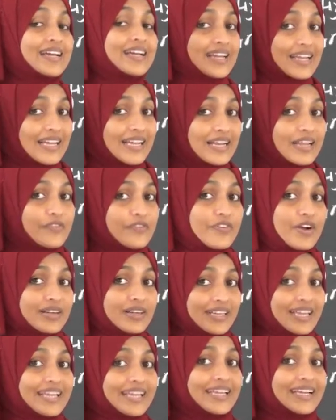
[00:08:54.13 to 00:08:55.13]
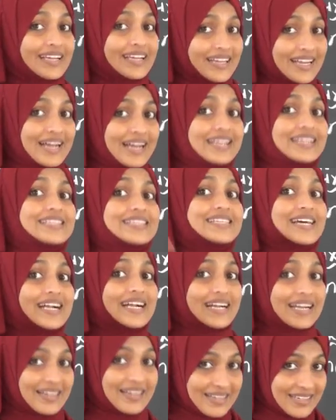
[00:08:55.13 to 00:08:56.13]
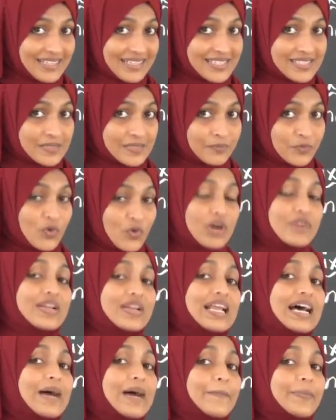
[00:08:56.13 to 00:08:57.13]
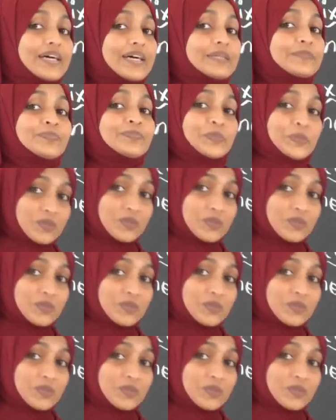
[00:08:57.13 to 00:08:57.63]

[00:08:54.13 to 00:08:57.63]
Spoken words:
If you are taking lice and us, what will happen?